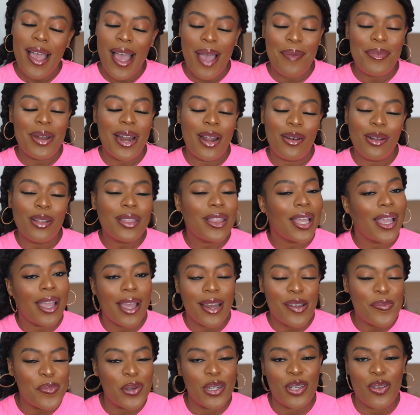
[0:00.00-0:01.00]
I mean, I don't think
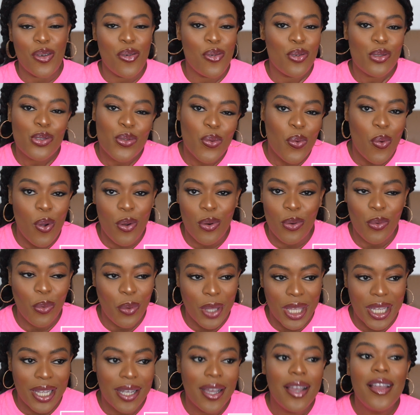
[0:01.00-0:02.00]
anybody owns one
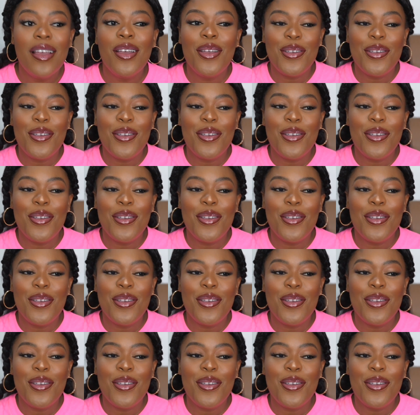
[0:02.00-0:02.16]
wig.